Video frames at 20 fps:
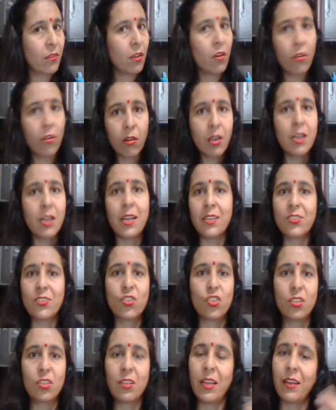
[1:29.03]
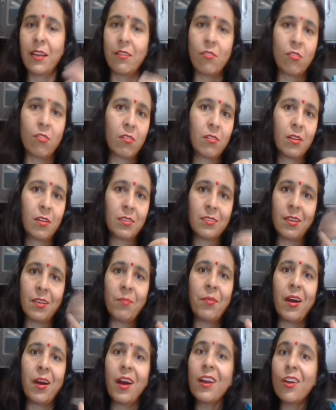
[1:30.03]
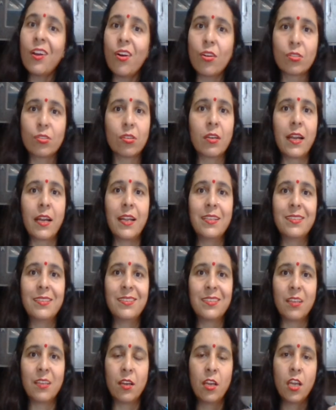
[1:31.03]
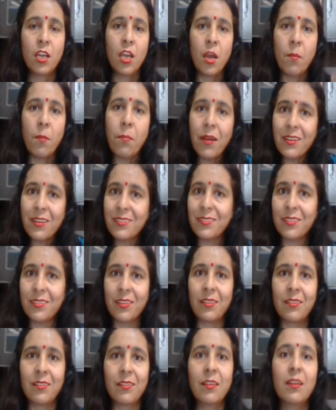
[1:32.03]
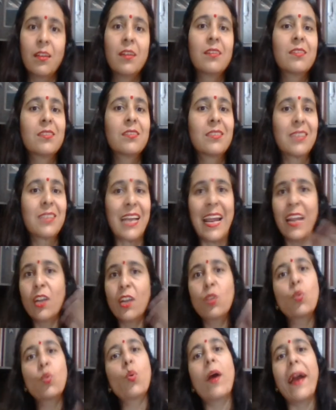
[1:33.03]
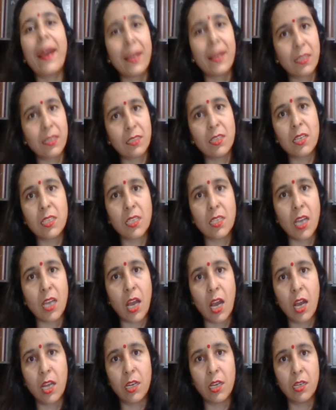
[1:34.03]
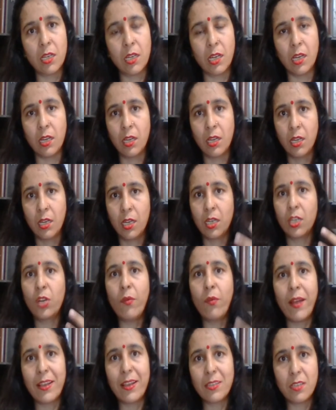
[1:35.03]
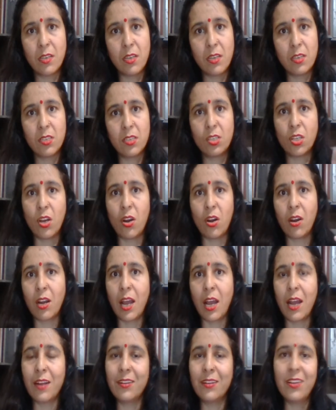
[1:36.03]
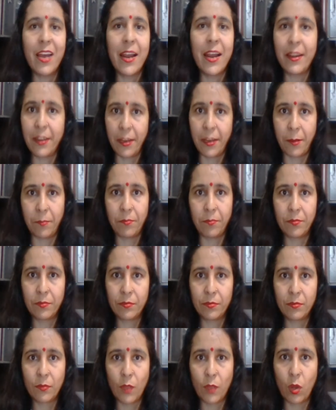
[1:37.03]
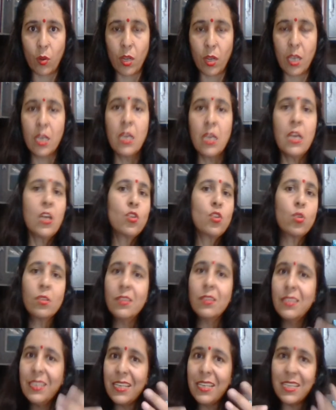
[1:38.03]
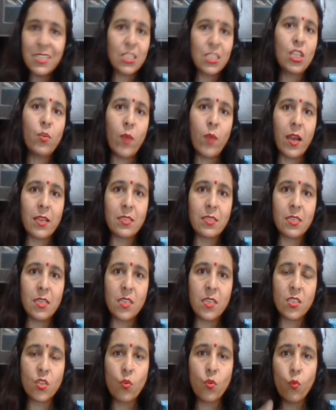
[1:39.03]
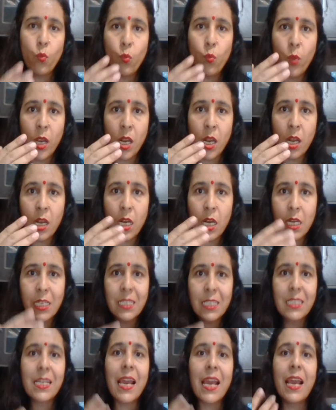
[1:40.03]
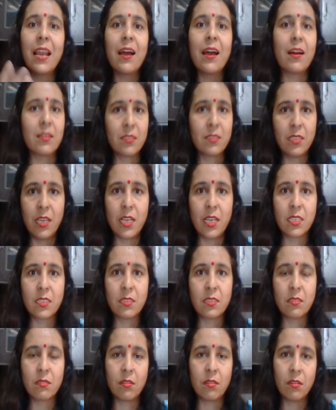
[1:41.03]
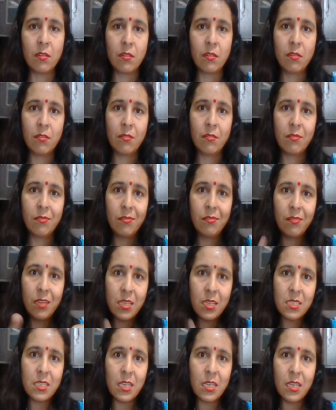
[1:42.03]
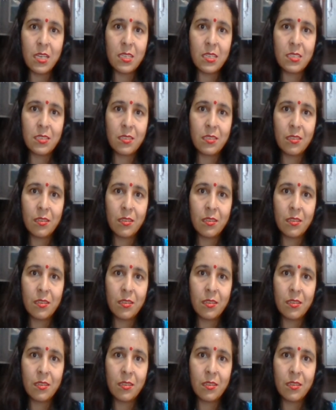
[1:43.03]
organization, and or some unauthorized person trying to access our devices or our data, okay, so these devices will tell us, yes, this is